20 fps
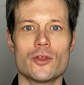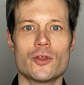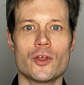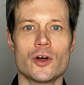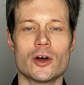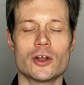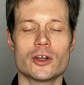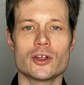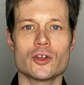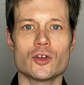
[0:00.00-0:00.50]

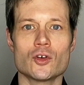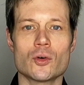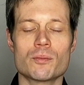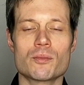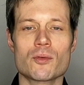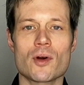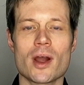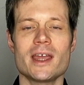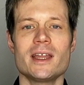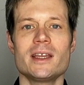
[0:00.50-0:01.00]
that your
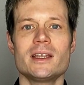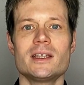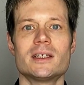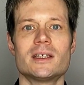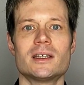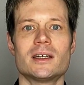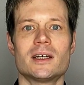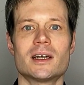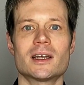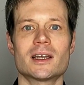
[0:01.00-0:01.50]

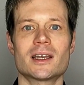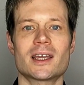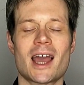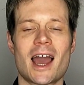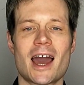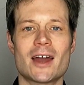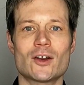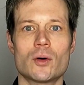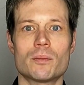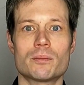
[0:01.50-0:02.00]
brain
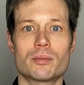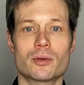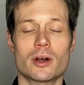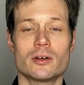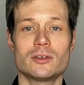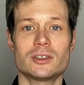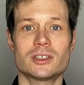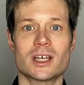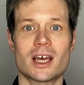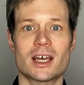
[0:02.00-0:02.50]
cannot
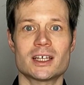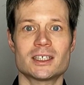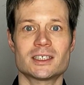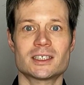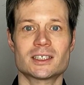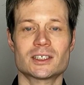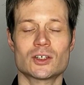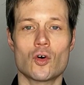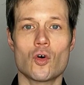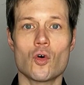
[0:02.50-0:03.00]

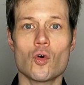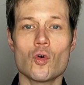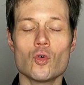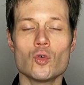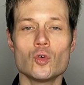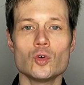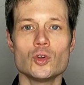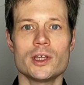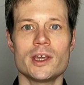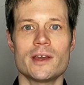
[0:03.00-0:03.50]
process
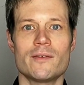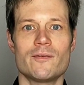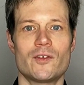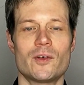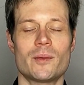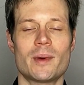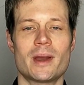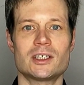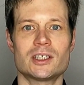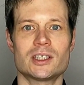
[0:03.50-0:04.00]
all the
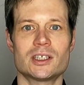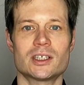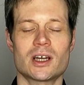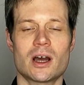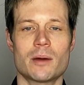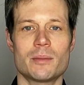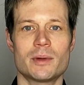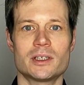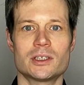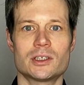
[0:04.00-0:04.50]
information
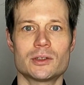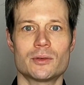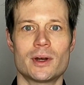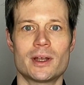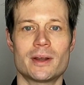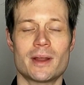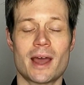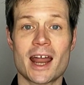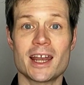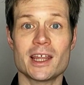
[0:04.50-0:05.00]
coming to
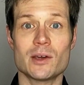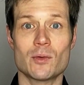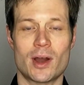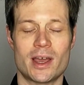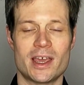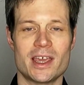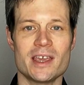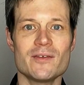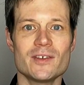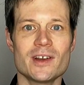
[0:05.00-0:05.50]
it
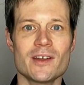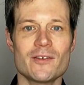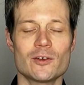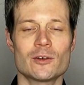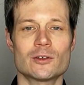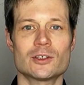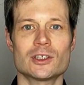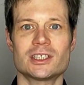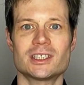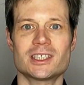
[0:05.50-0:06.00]
anyway, even if
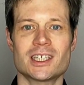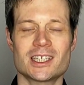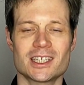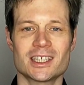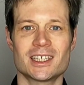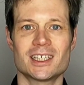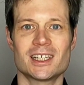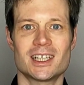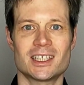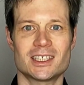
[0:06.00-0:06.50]
you're just
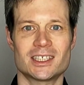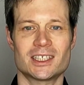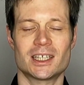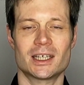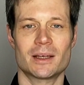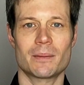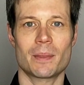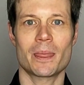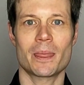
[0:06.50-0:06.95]
sitting and listening.